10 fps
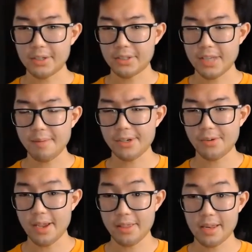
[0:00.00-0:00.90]

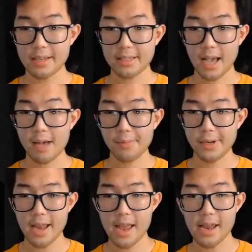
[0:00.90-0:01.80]
demonstrate that it's
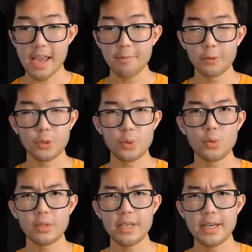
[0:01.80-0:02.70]
competent and able to
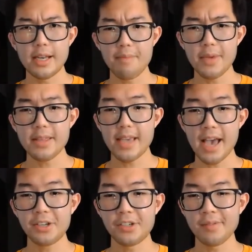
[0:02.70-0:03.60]
lead and be the
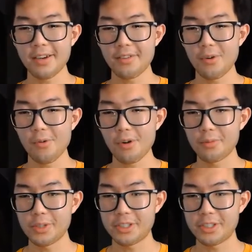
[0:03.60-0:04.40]
hegemon of the world,